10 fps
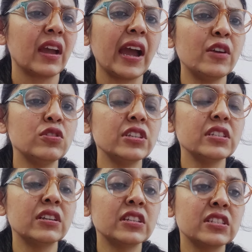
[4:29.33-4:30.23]
I don't see
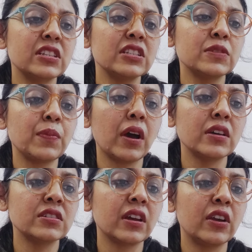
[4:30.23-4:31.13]
it's a distance
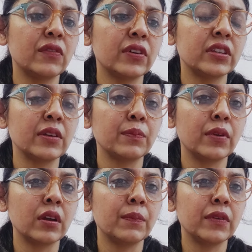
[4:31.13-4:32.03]
past kind of a thing
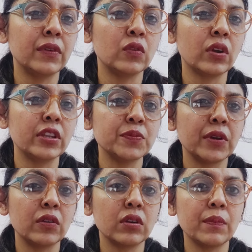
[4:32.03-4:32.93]
between you and this
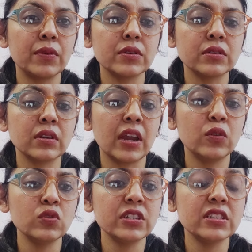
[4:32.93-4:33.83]
particular person. I
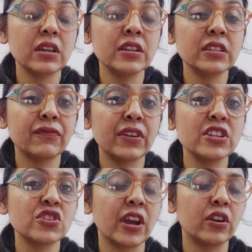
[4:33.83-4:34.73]
do see it's a
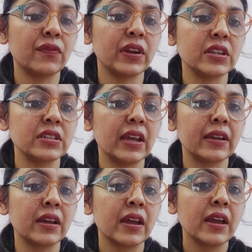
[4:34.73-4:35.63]
fresh kind of energy,
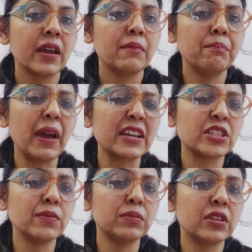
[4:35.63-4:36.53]
like
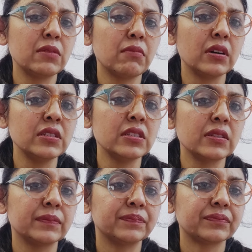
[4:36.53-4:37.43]
maximum 3
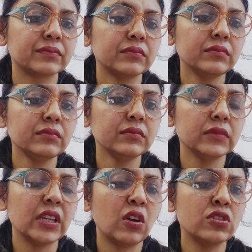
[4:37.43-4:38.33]
months
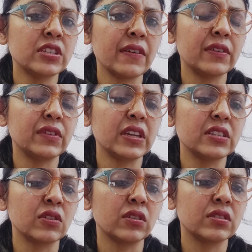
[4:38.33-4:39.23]
or 7
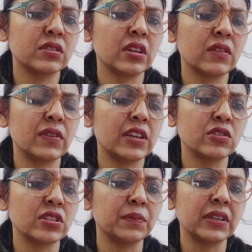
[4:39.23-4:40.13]
weeks or 3
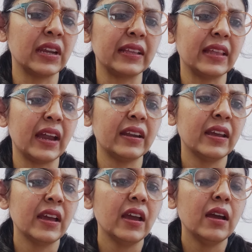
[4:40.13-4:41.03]
weeks or something like that.
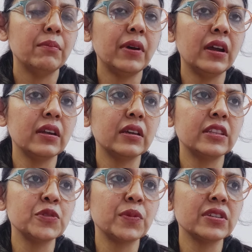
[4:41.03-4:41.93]

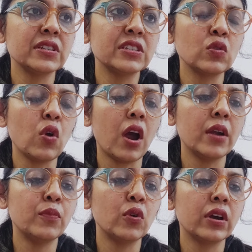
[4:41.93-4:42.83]
But this person is so
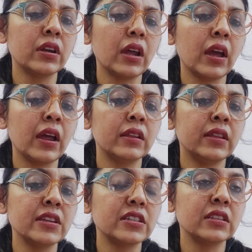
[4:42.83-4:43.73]
heartbroken
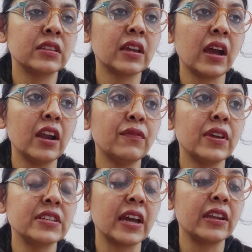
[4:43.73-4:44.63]
that they can't
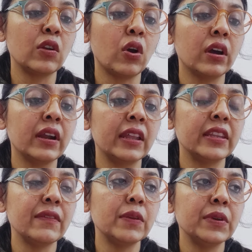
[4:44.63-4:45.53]
wait any longer
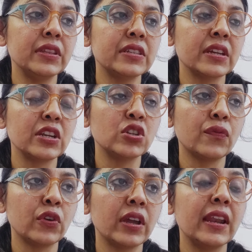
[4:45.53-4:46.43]
and they will be in this energy
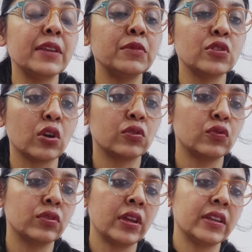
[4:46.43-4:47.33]
of, okay, let me talk
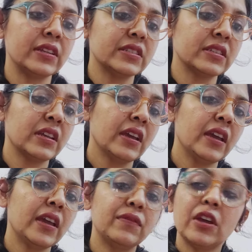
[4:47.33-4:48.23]
to Aries.
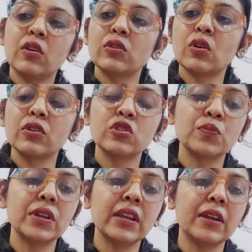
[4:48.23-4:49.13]
If they're not talking
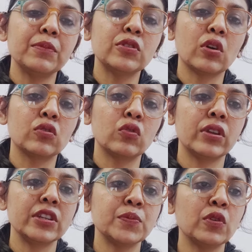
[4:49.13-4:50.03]
to me, let me talk to
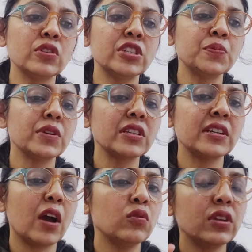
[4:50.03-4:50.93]
Aries. Because this
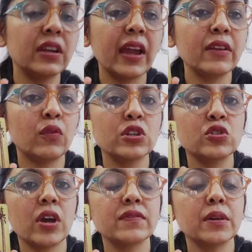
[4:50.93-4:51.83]
person down the line wants
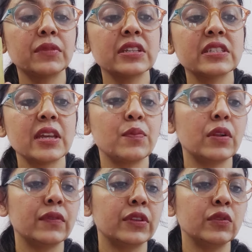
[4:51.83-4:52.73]
to have something
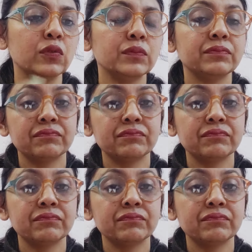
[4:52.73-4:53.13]
stable with you.